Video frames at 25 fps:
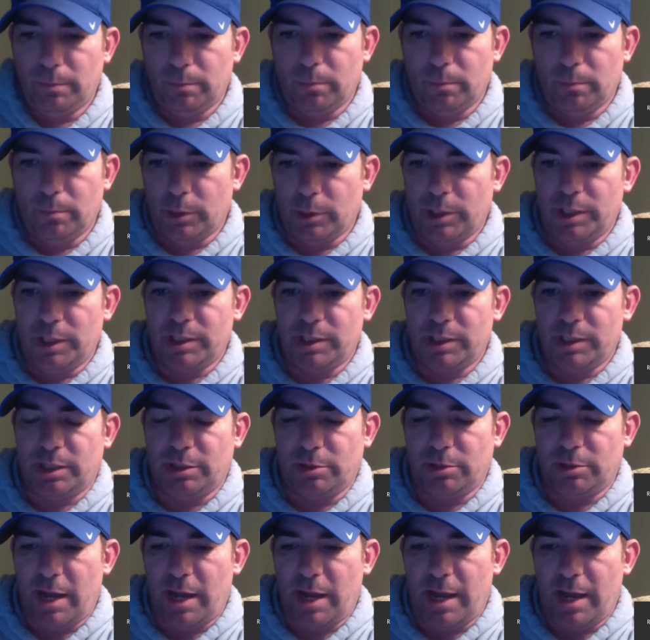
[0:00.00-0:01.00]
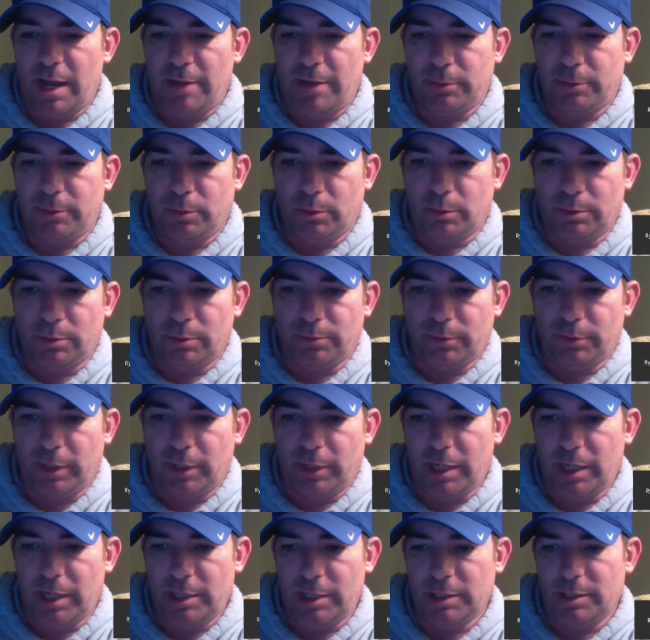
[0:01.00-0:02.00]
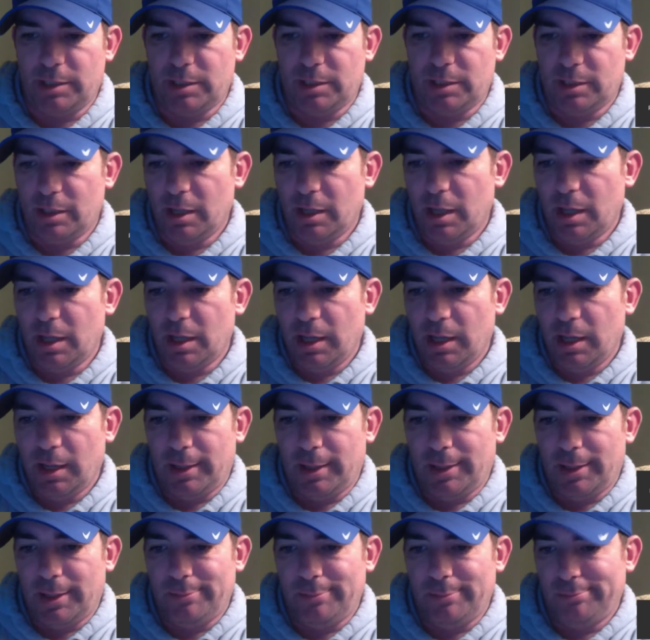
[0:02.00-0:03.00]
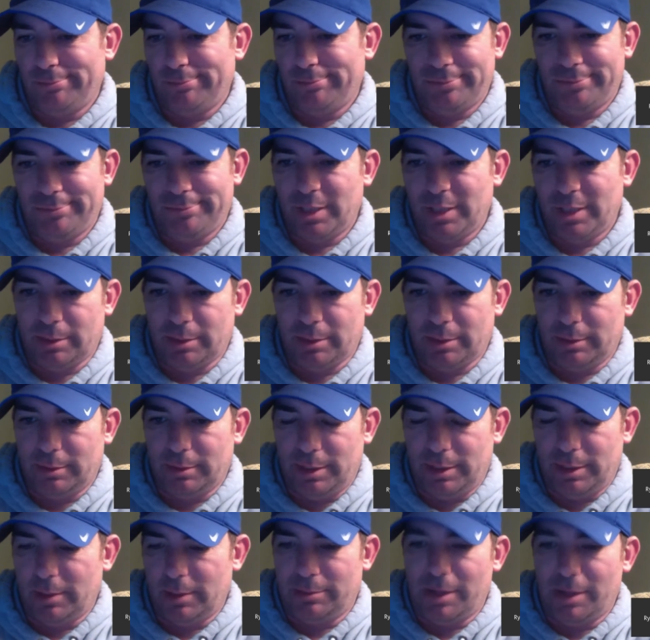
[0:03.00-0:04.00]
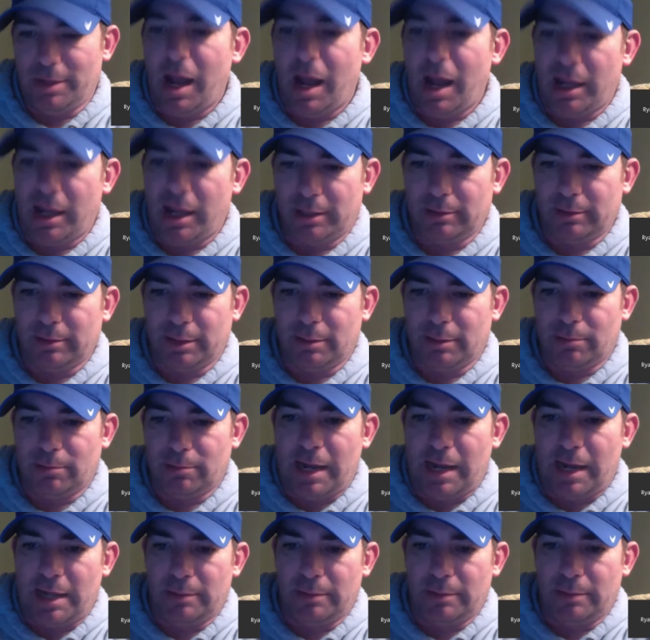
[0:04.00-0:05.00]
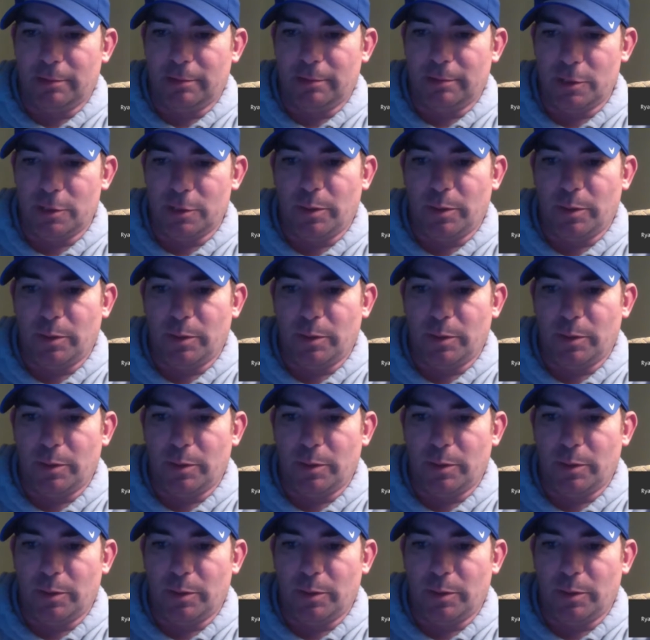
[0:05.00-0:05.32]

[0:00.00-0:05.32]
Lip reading: rookies in the draft or free agents. they're not gonna ride Chris